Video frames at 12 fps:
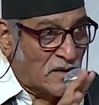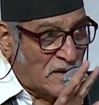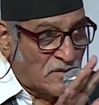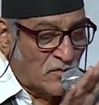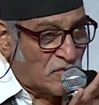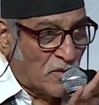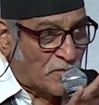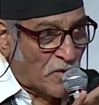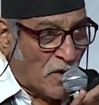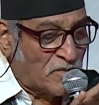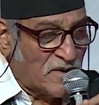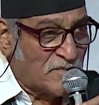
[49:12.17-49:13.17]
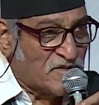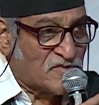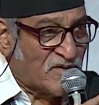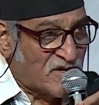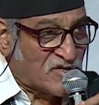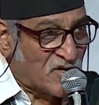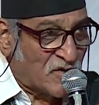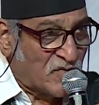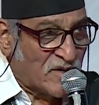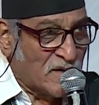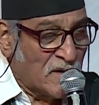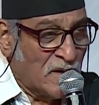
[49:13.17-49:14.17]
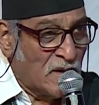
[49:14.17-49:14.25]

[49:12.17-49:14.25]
And your problem is very genuine,